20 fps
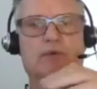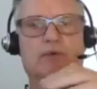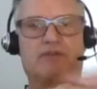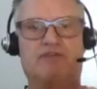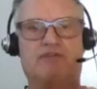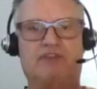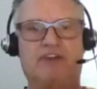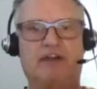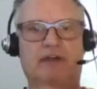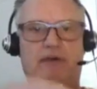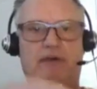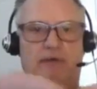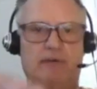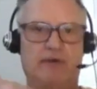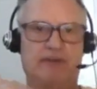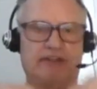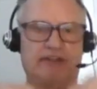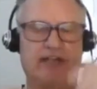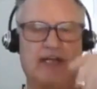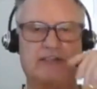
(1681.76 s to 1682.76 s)
demons
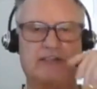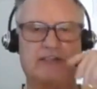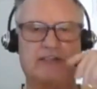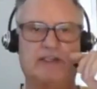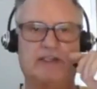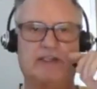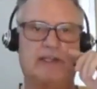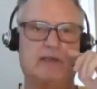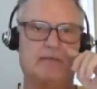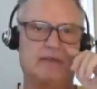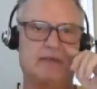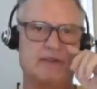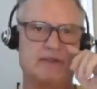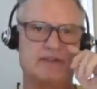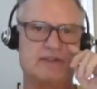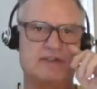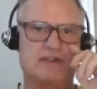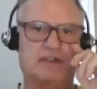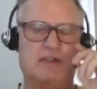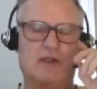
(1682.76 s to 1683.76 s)
and low
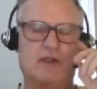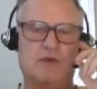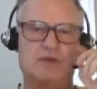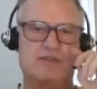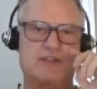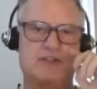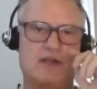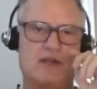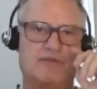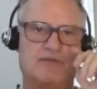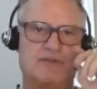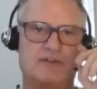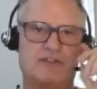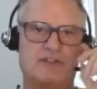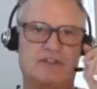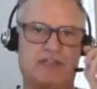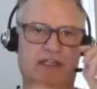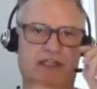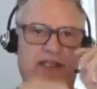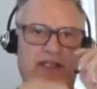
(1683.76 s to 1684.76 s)
self-esteem, and then later on they
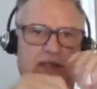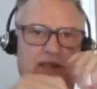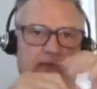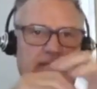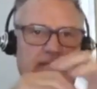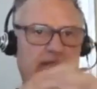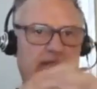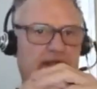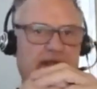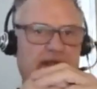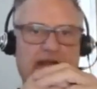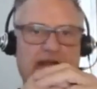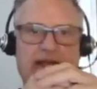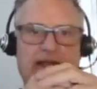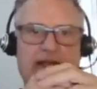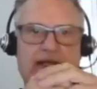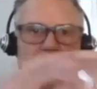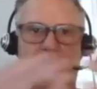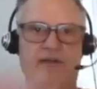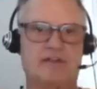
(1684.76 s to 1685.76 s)
started to reject
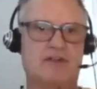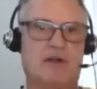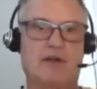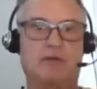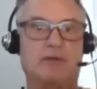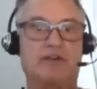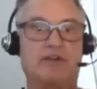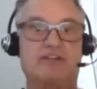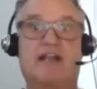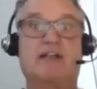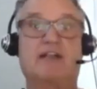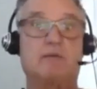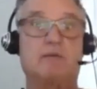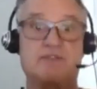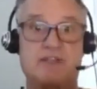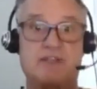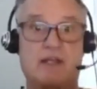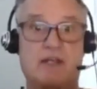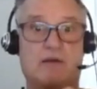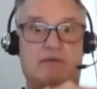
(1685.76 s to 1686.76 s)
themselves,
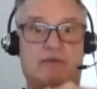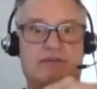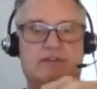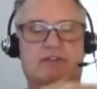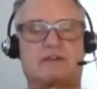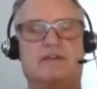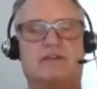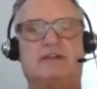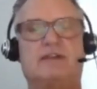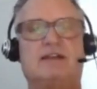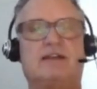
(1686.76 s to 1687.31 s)
self-rejection.